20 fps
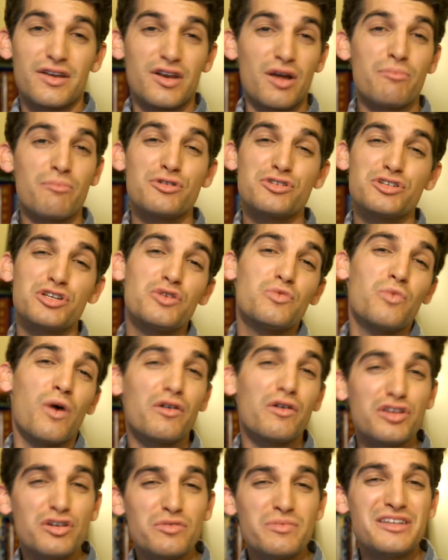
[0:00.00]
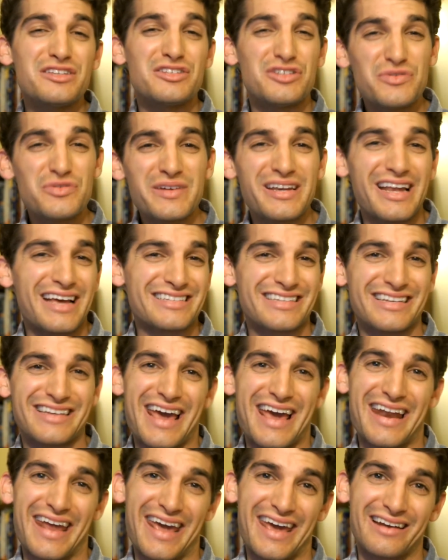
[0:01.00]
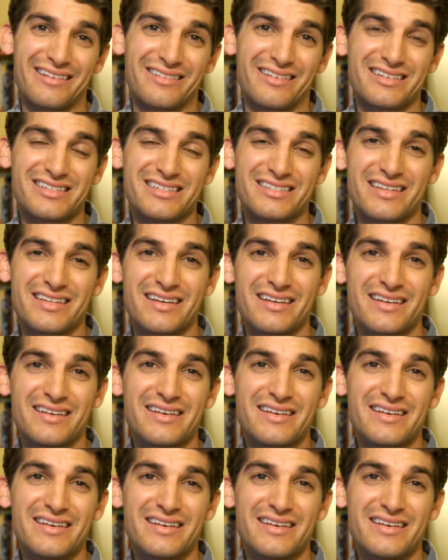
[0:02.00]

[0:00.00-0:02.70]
Number two, what will you be doing as a data analyst?